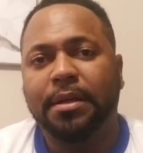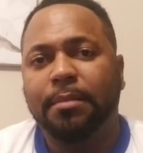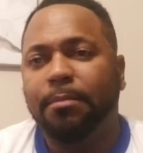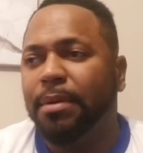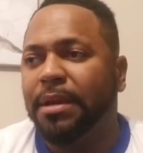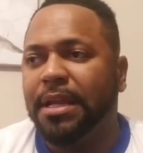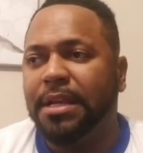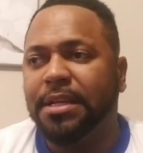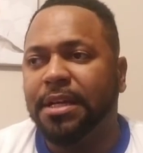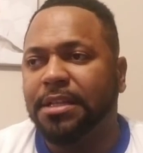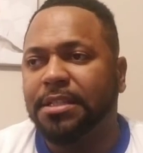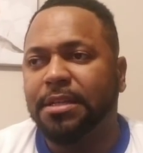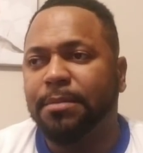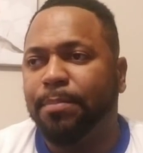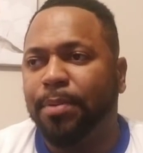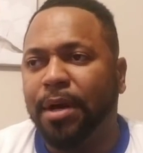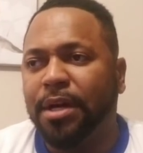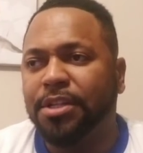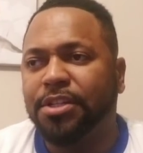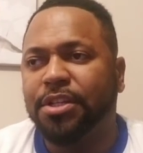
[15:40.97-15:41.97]
But he doesn't
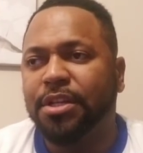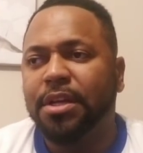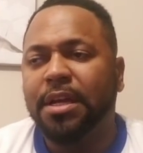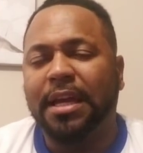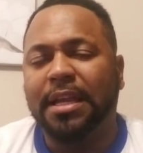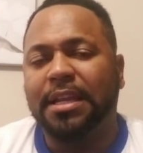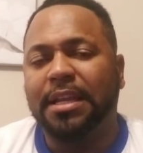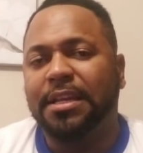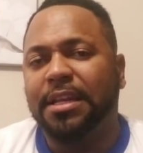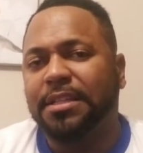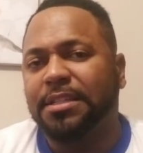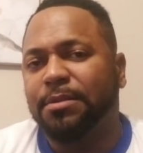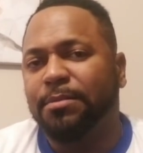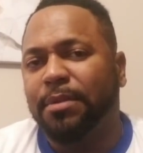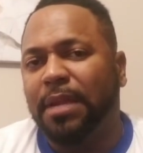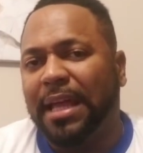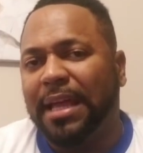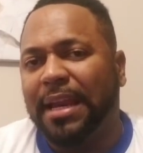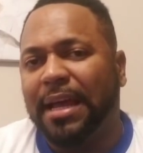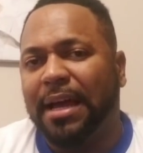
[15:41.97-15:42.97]
punch, and he doesn't
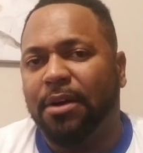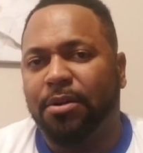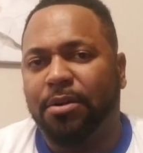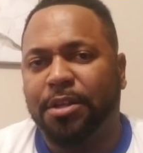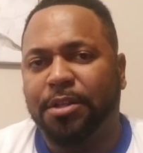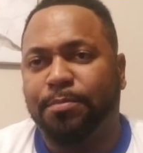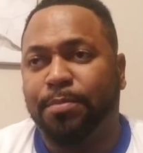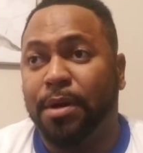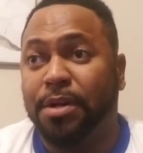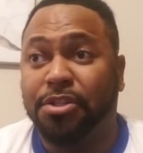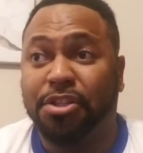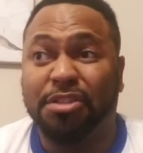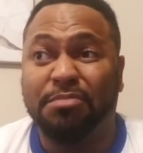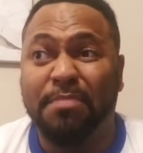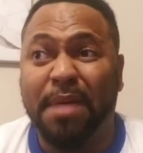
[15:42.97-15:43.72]
lay down on his punches.